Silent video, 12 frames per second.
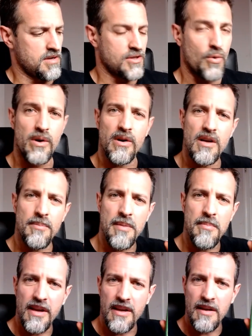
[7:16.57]
So we are going to be
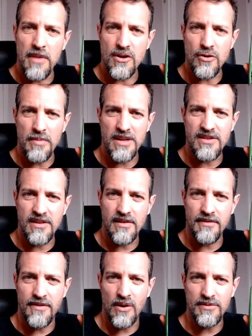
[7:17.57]
making measurements in
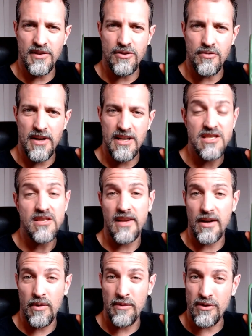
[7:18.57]
the voltage range,
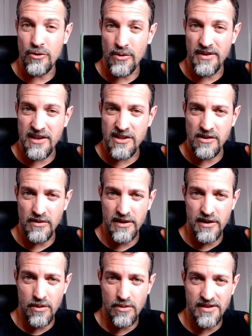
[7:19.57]
like we would traditionally
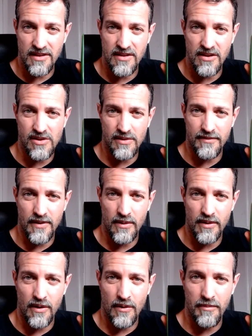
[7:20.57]
use a digital
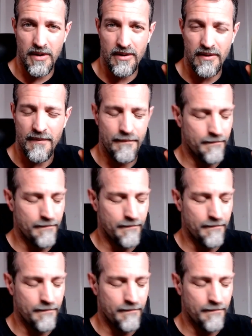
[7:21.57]
volt ohm meter.